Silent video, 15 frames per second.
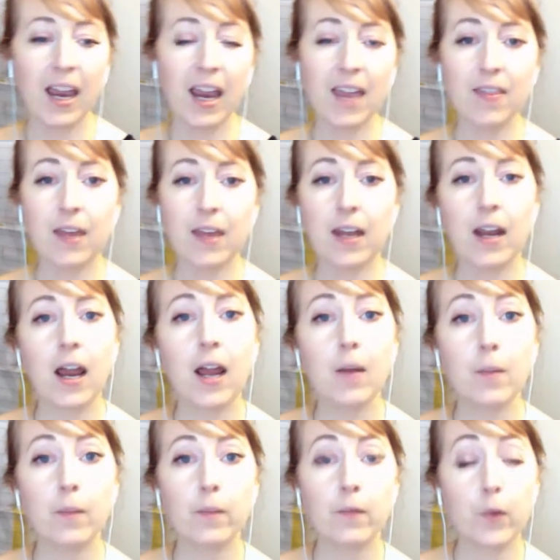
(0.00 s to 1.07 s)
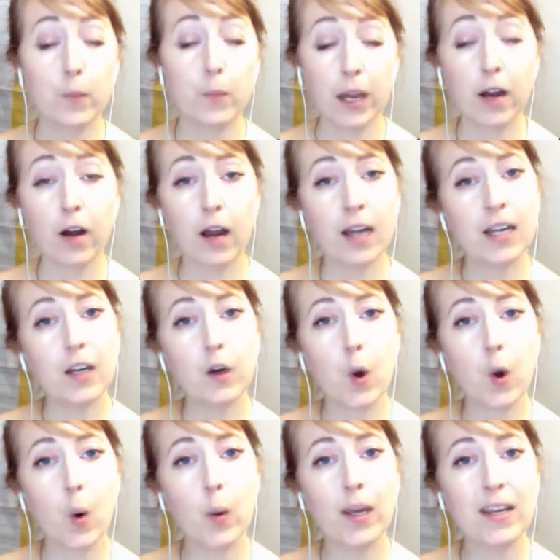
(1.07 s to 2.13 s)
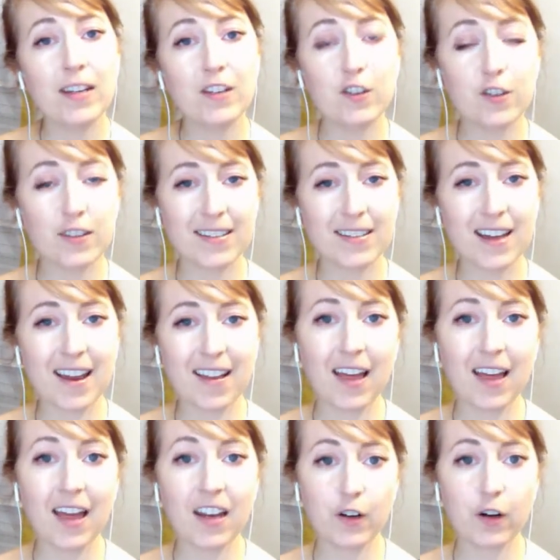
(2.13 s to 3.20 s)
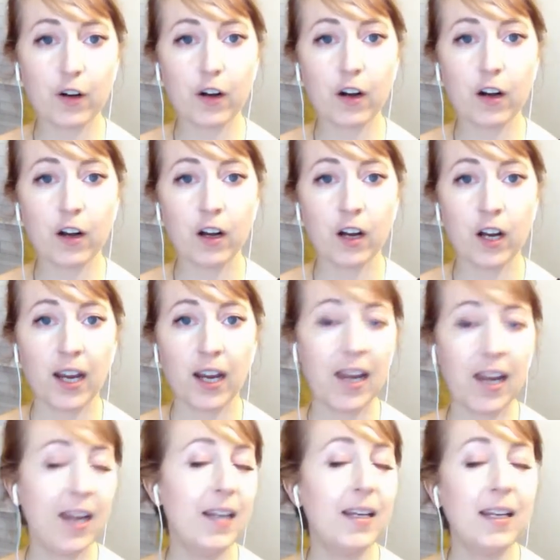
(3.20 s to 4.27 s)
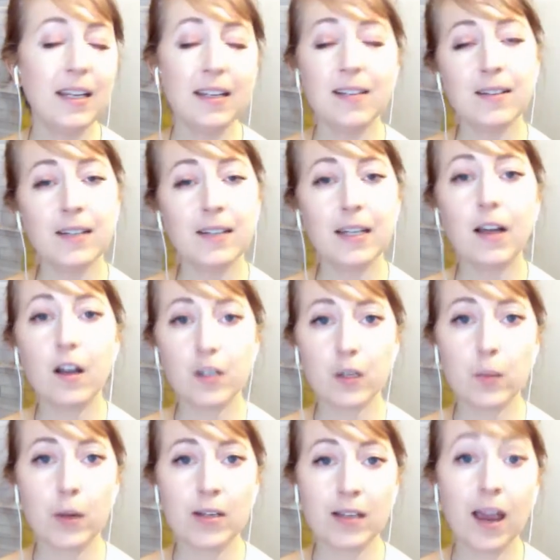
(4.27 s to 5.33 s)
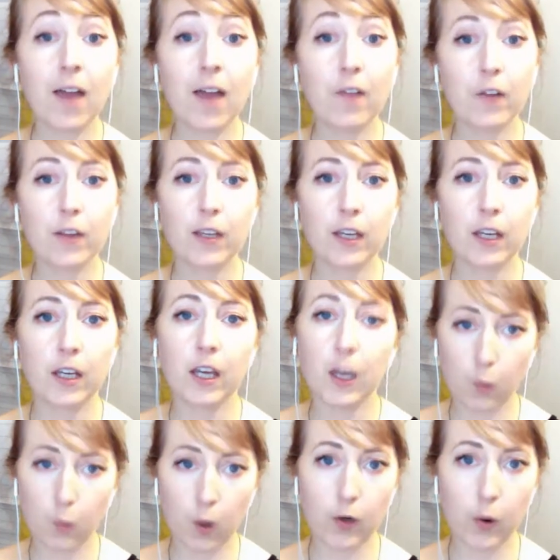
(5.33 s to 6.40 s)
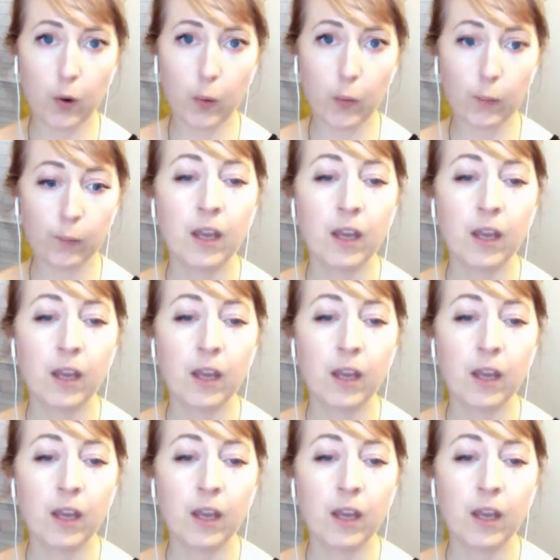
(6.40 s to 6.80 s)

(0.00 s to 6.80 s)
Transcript: And then from there, I can go into the style editor and easily customize everything in one go.